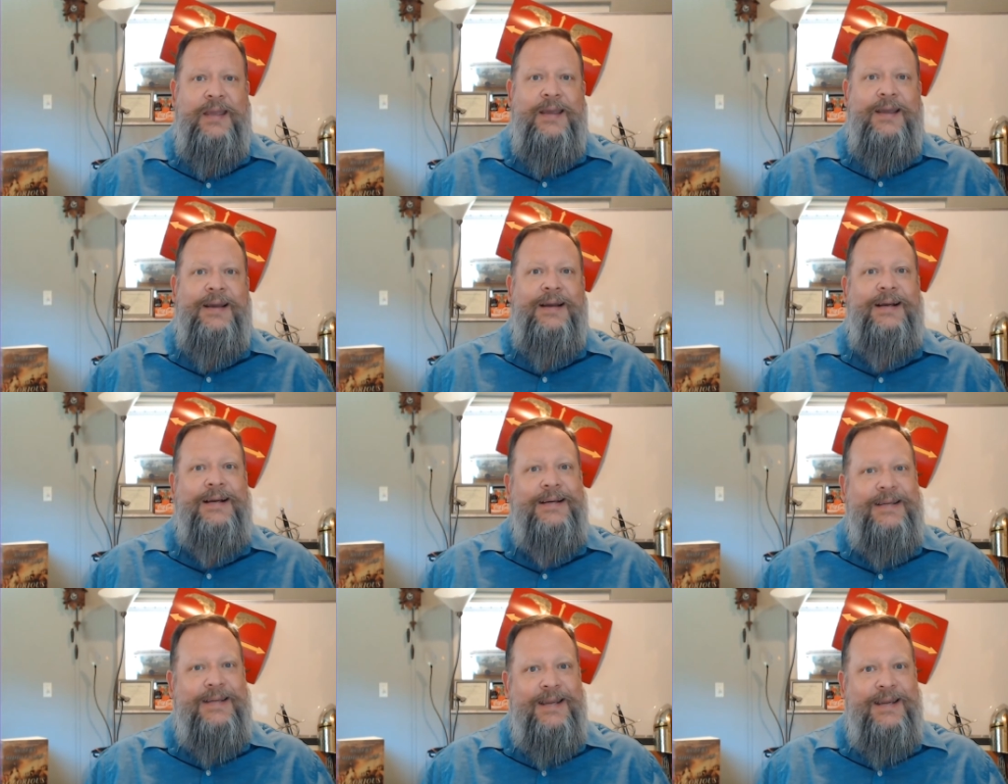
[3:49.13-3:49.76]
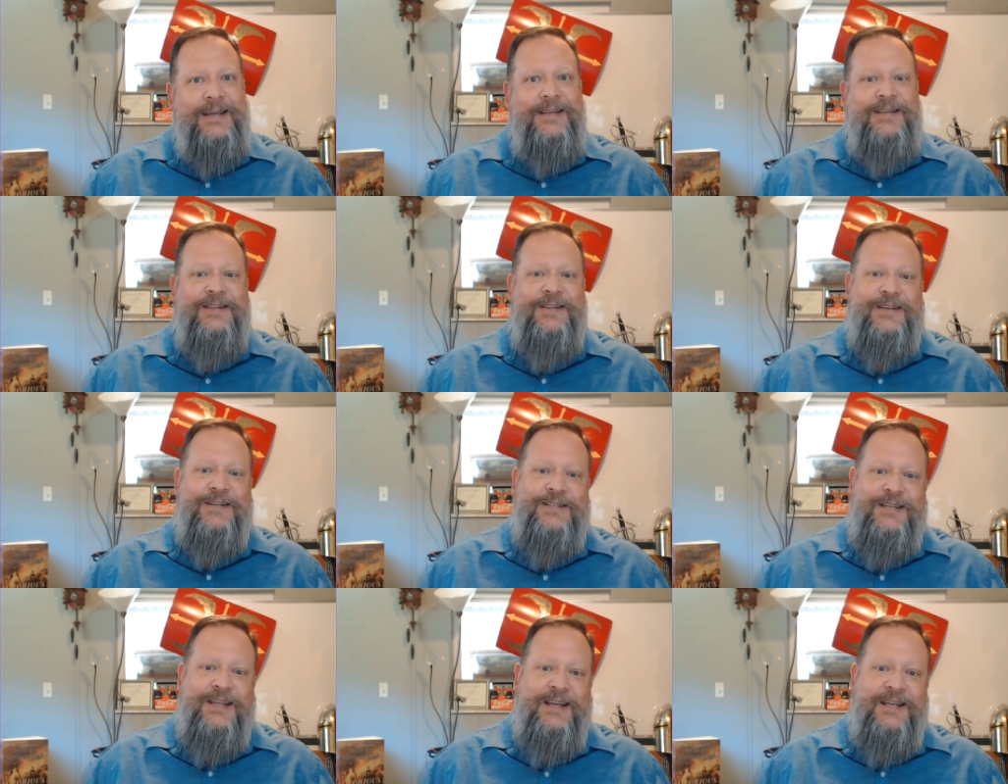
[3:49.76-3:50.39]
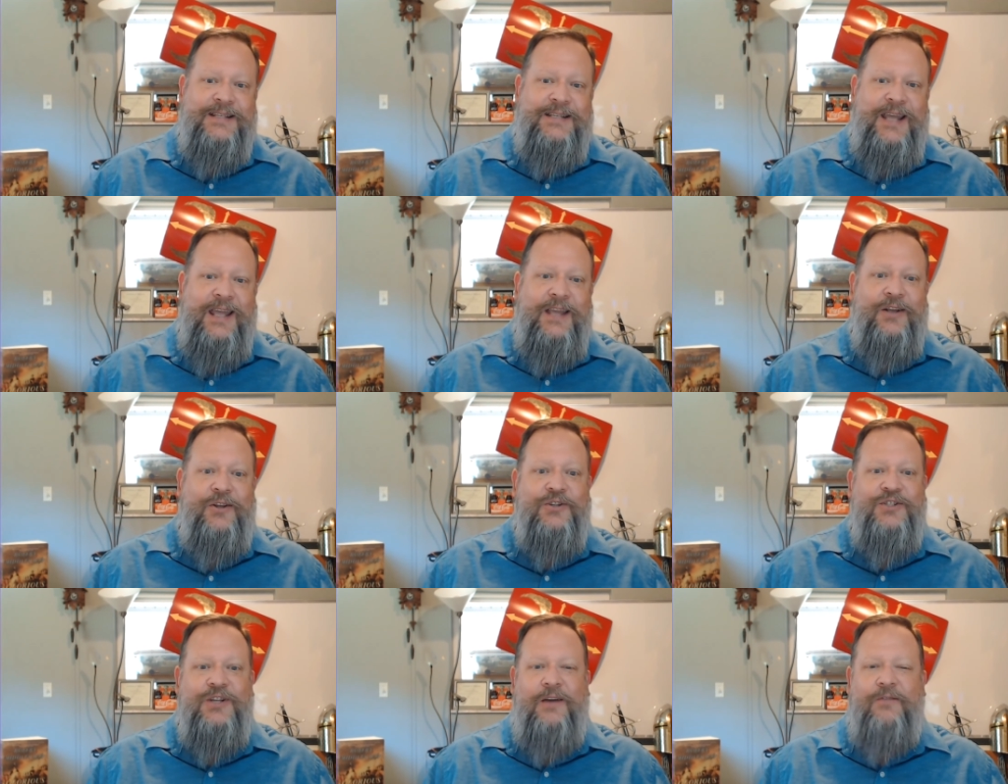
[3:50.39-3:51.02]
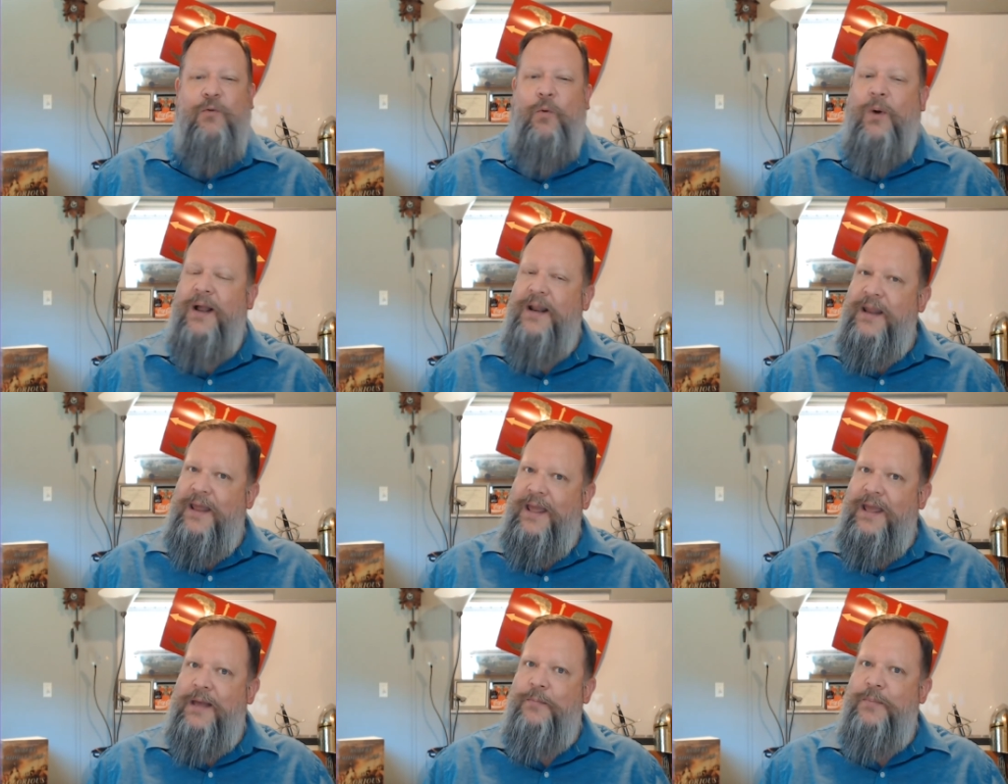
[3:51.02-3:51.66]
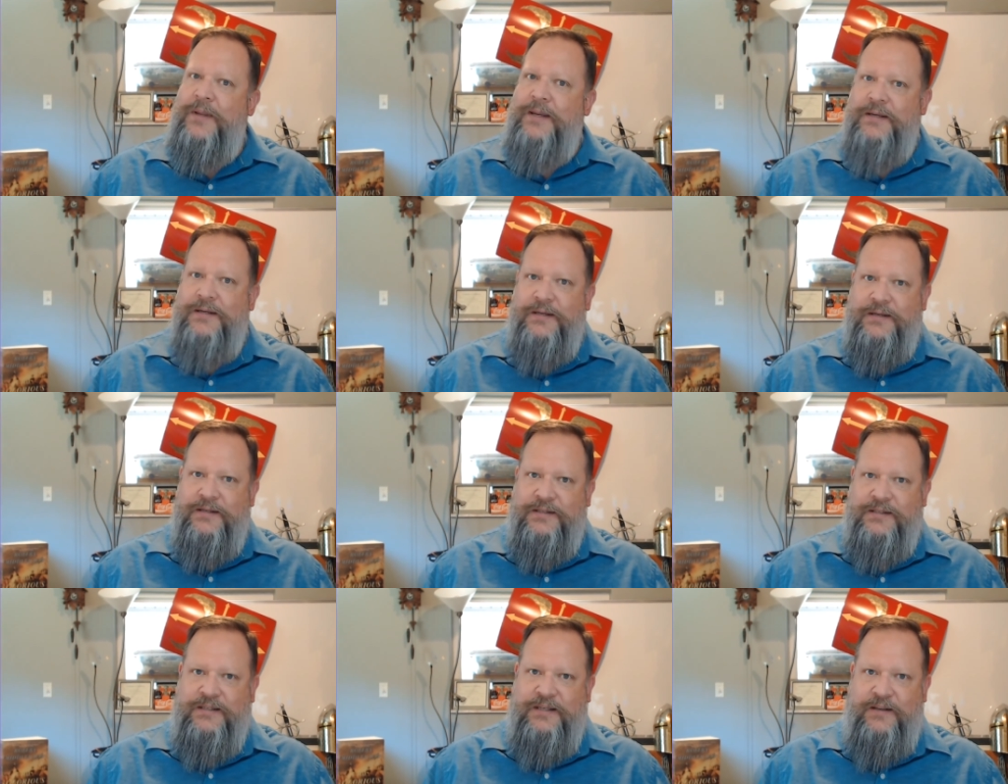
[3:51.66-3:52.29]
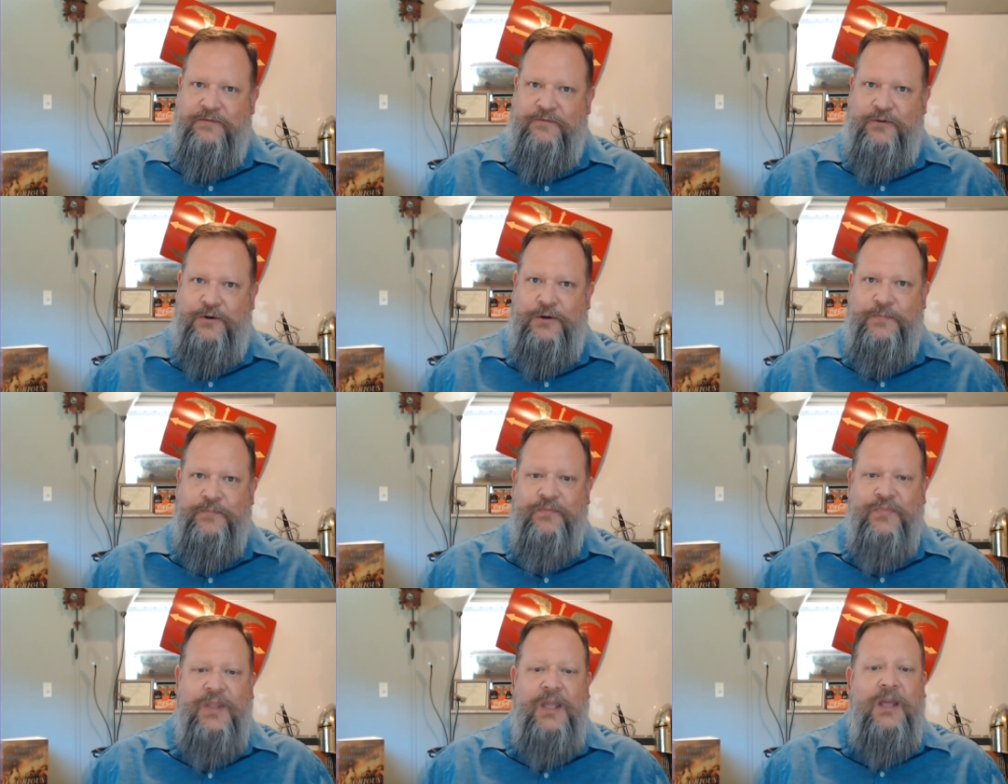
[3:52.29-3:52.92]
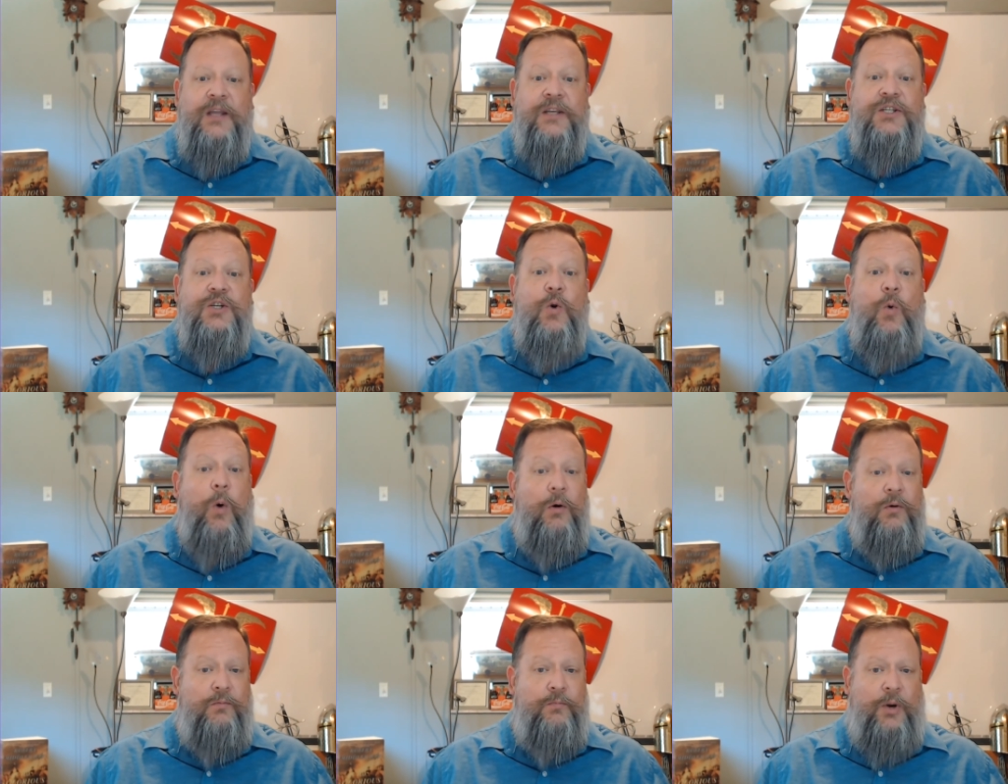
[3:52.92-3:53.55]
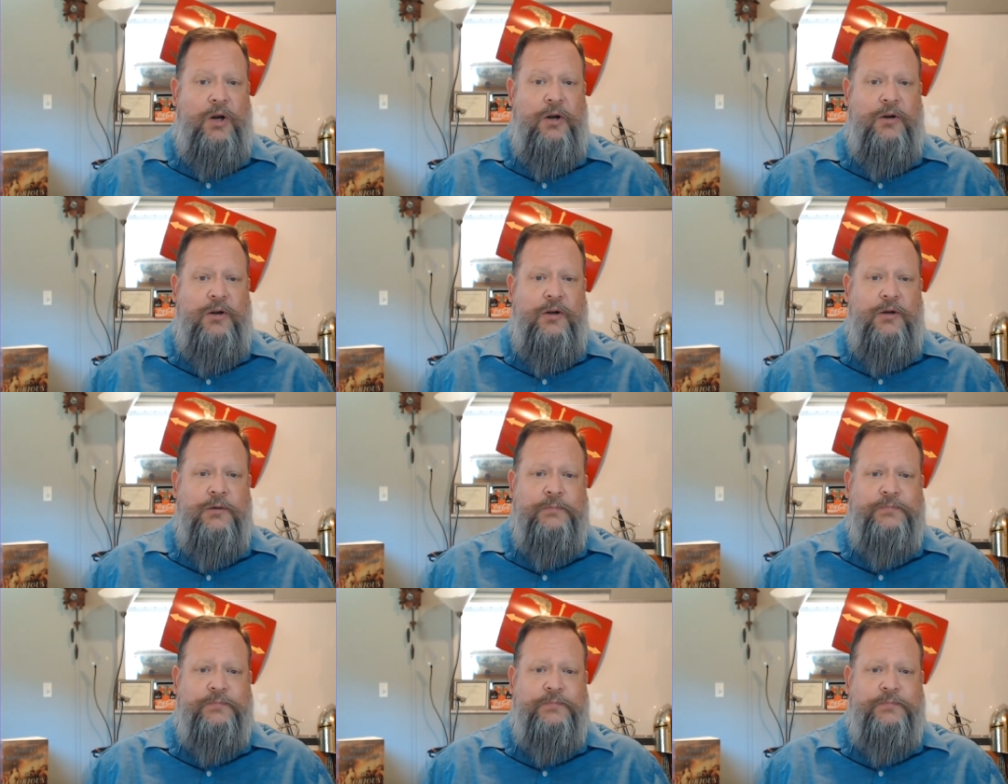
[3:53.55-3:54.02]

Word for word: Again, the details of what happened differ. To quote Barker,